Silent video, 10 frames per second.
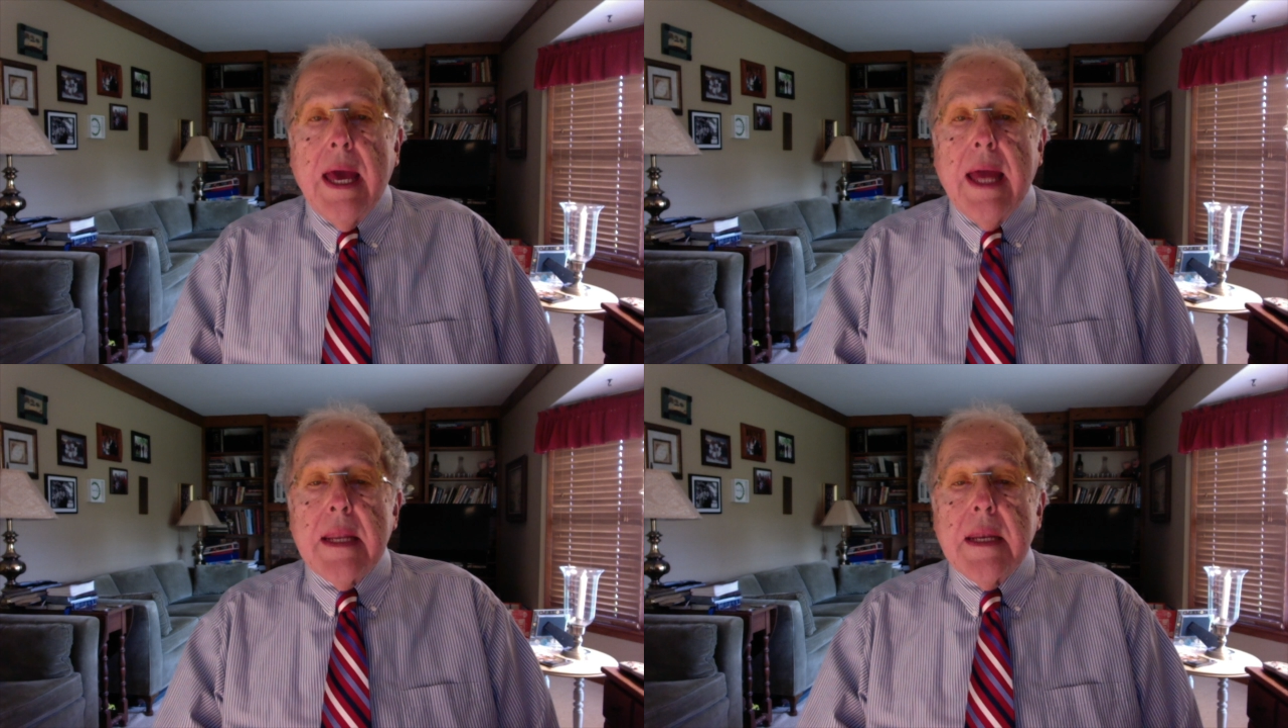
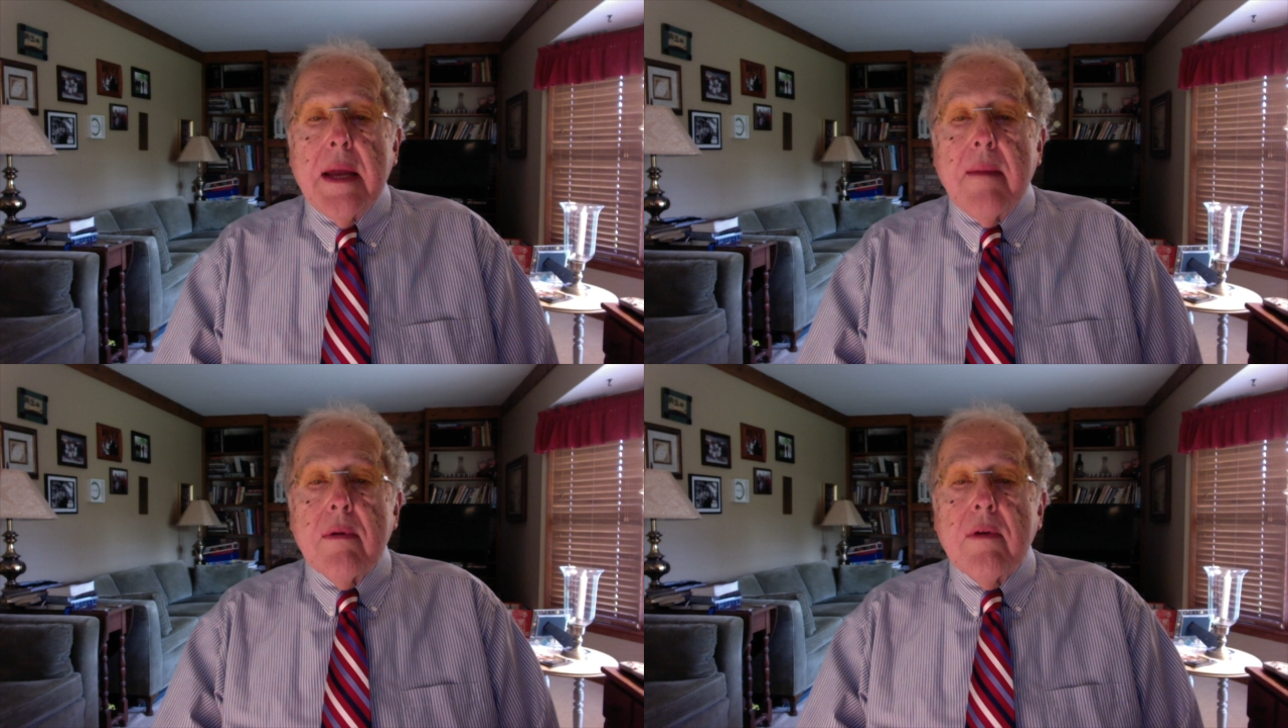And a
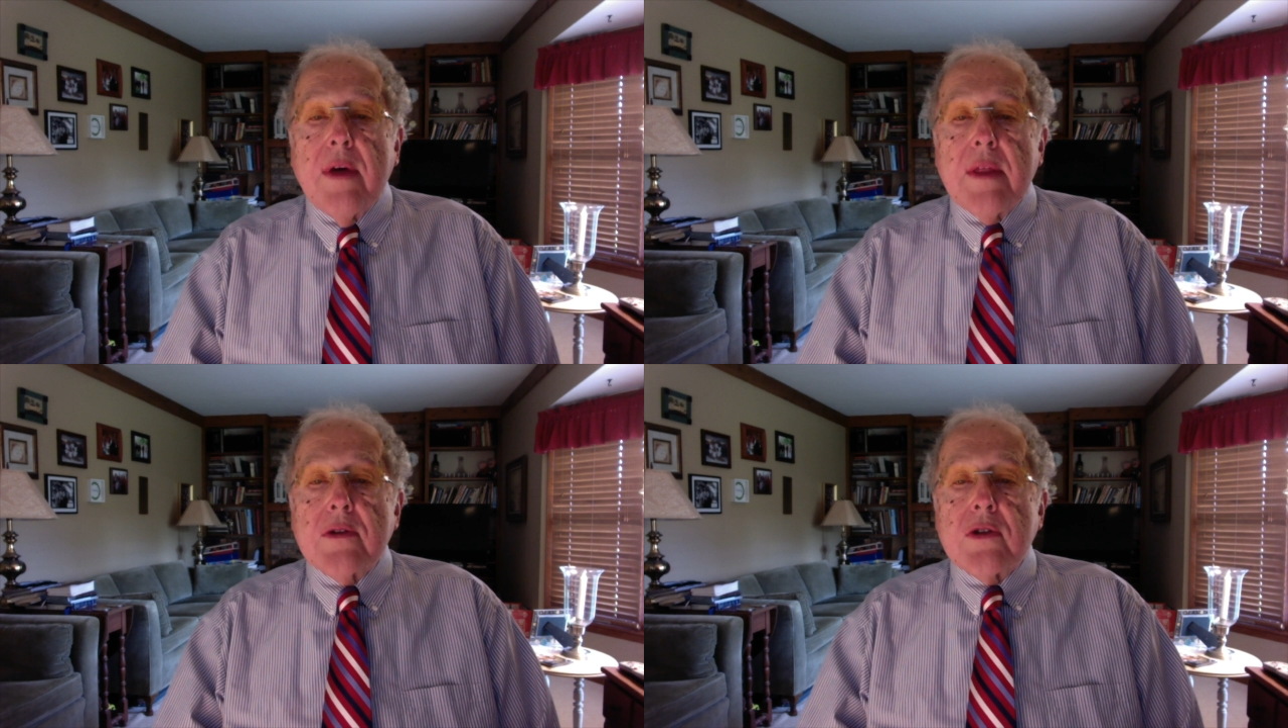number of
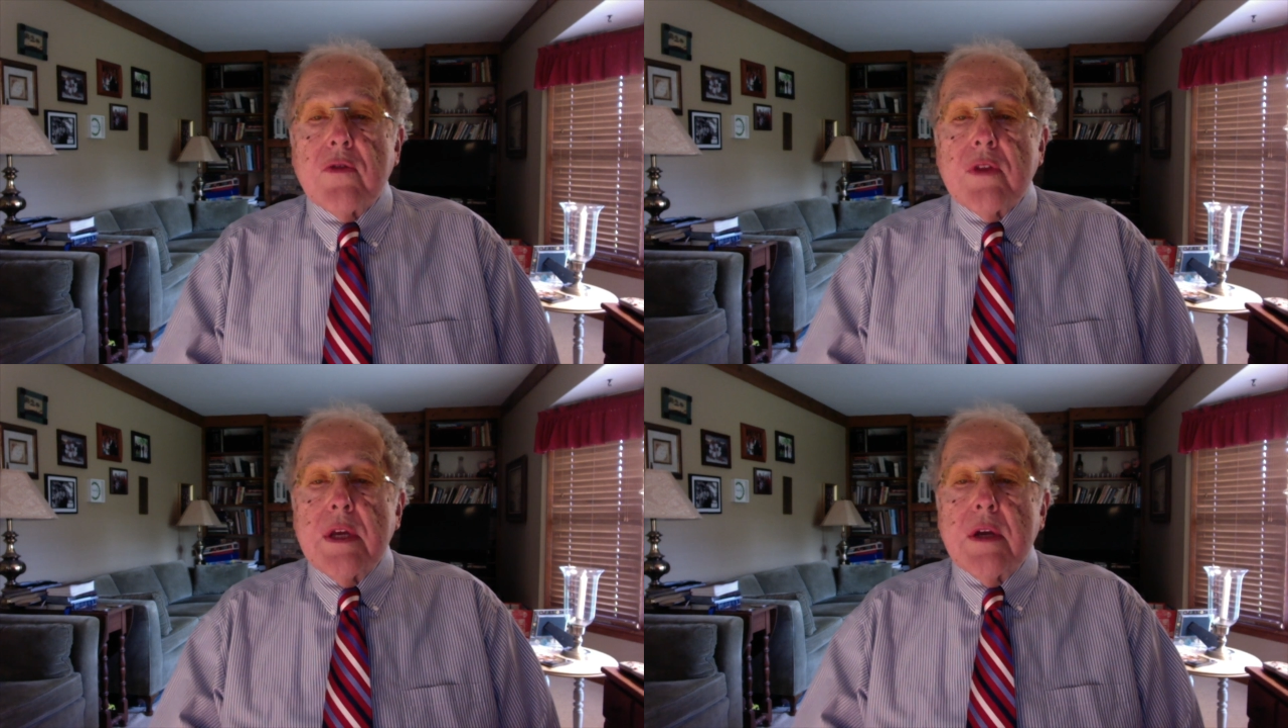others over
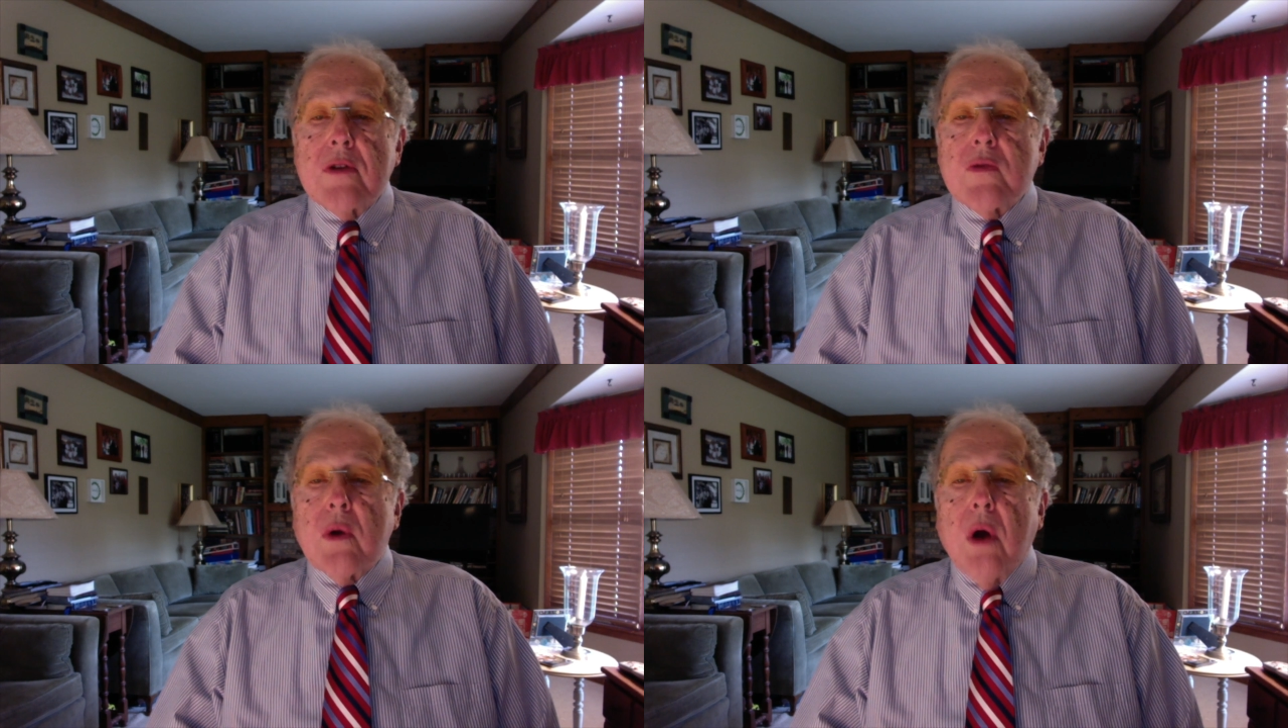the
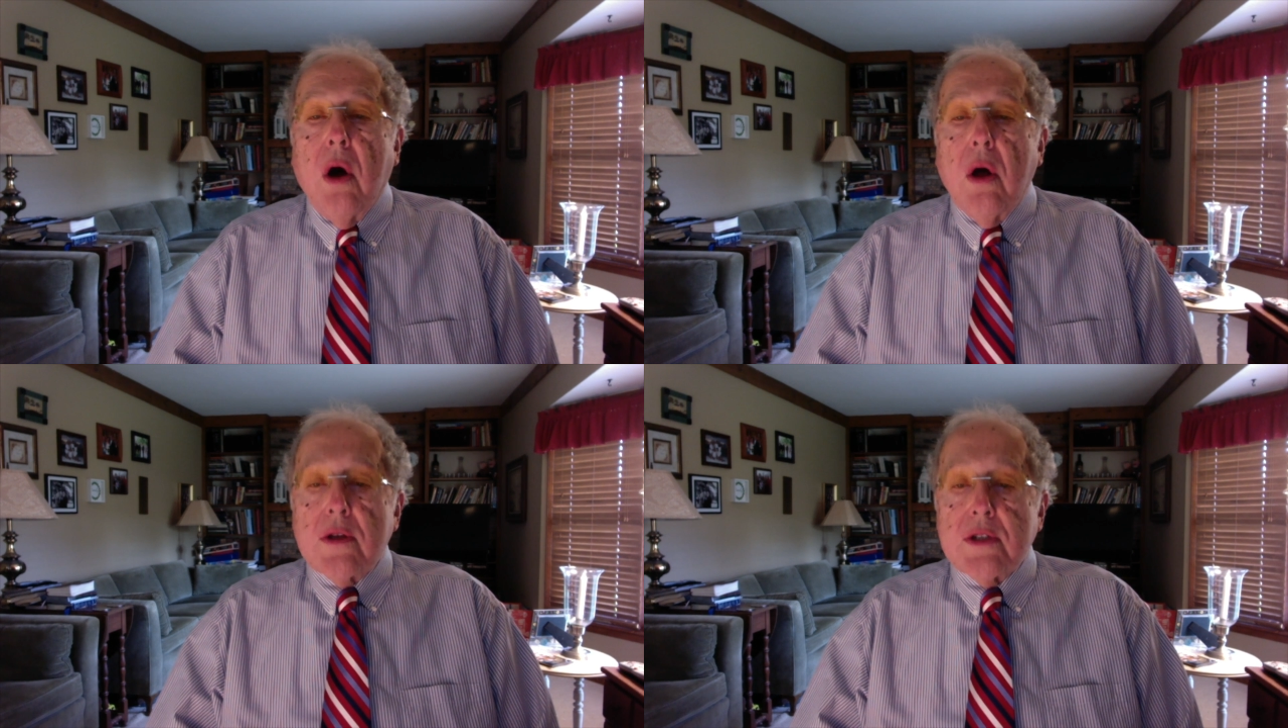years were
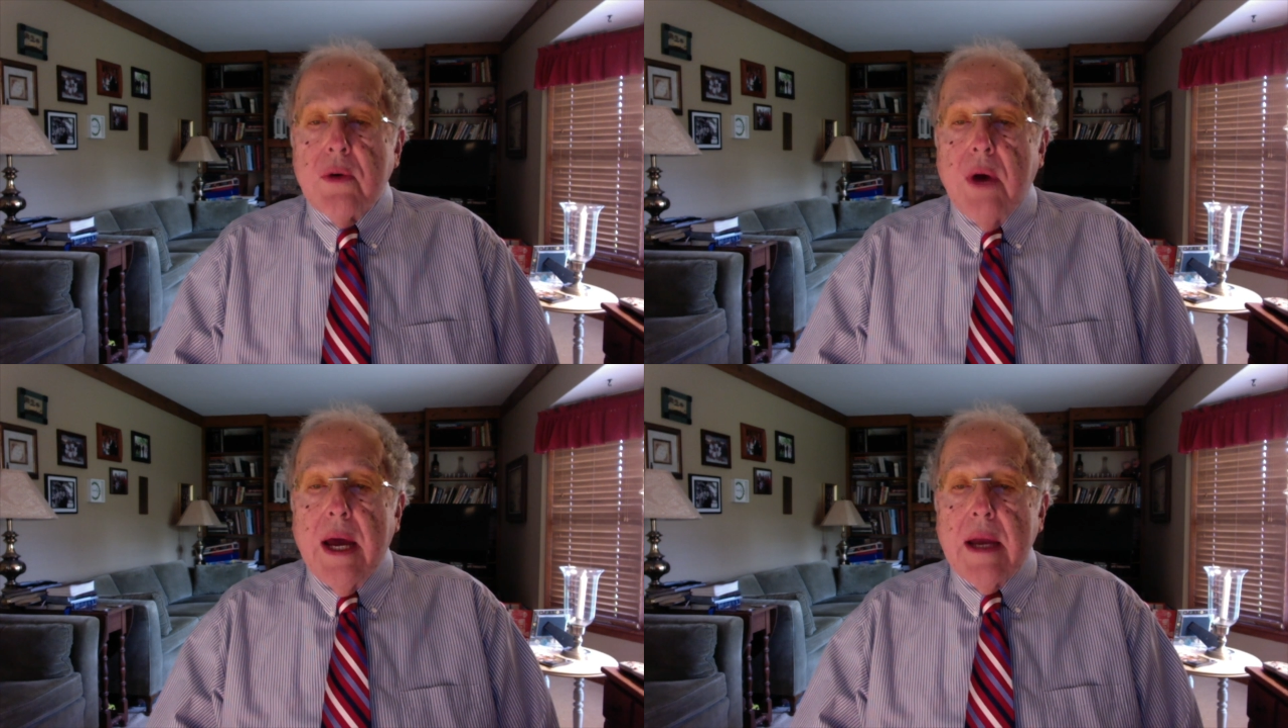also
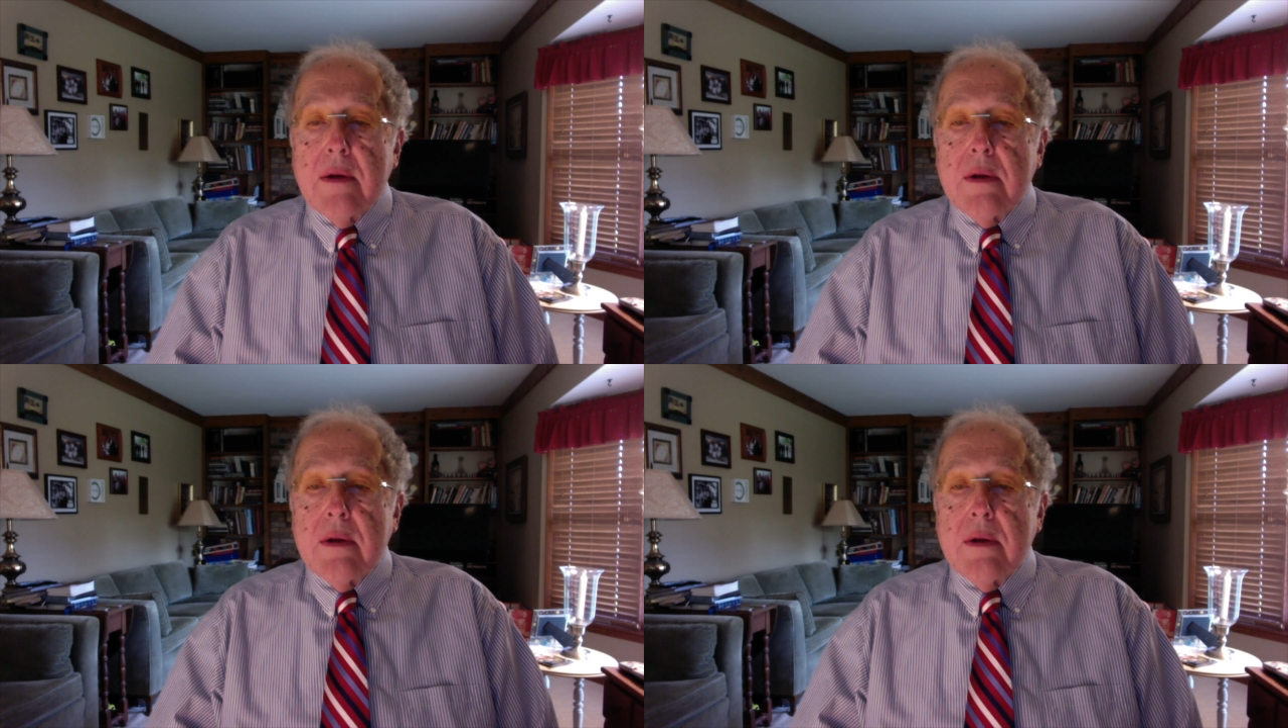hired.